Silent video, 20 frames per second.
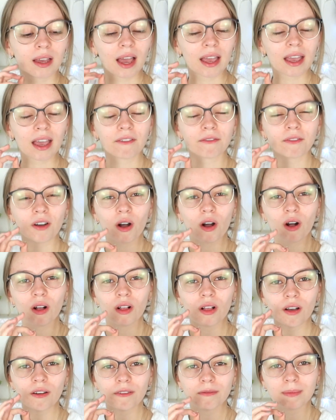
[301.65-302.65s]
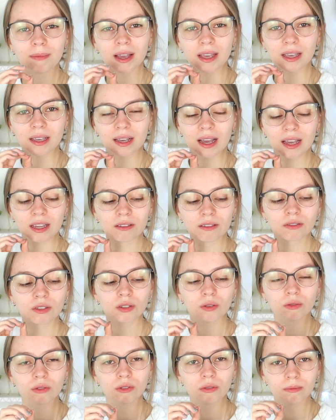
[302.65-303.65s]
I have all of my kind of
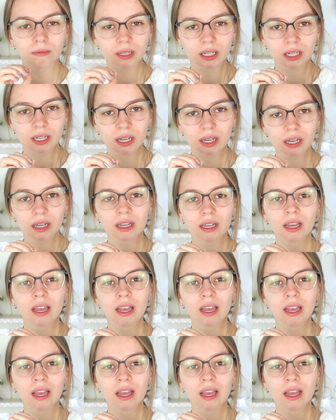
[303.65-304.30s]
social media,